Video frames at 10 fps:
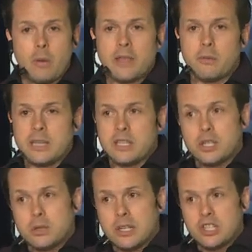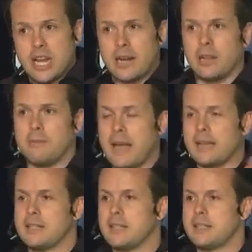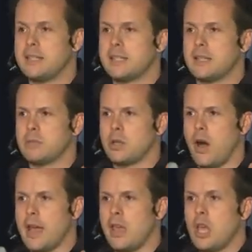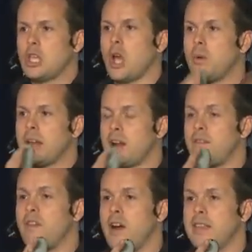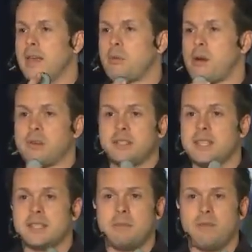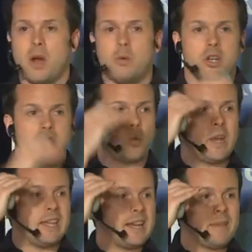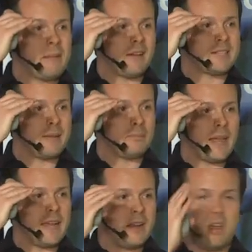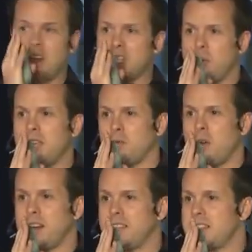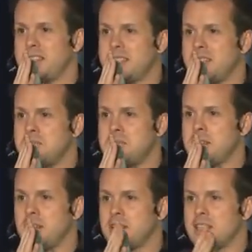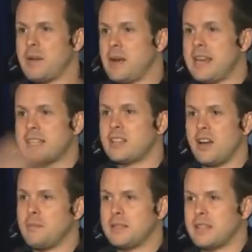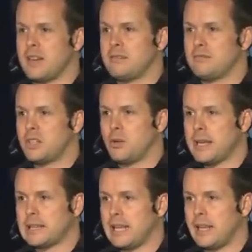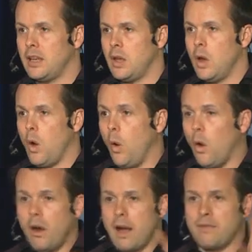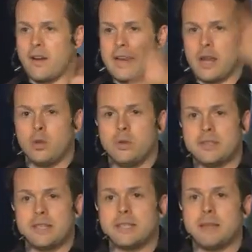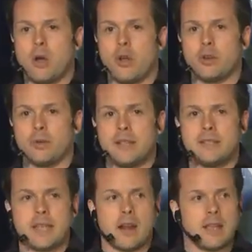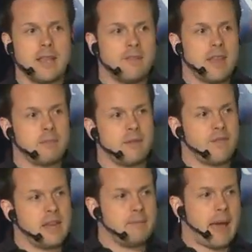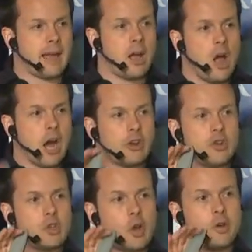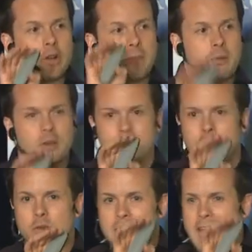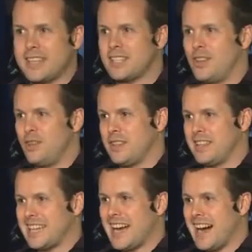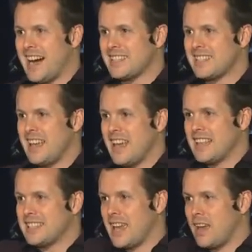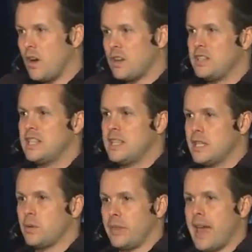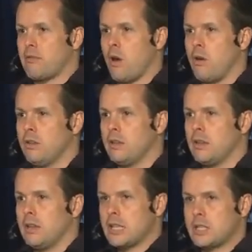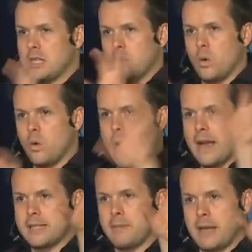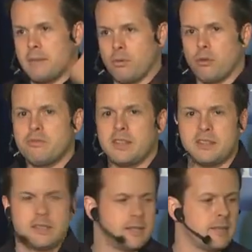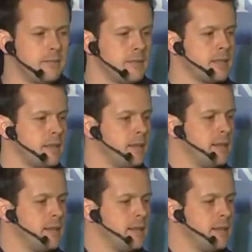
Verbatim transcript: The way that we need to do it is channel it back into the system. So I go in and I find the appropriate system. If I want to tweak an email template, I tweak it right in the system. So that way next time it's done correctly. Or I find out who the system owner is and I give them the feedback. I don't go to the person who's executed the task and say, oh, you did this or that wrong. It's, it's always about improving the systems.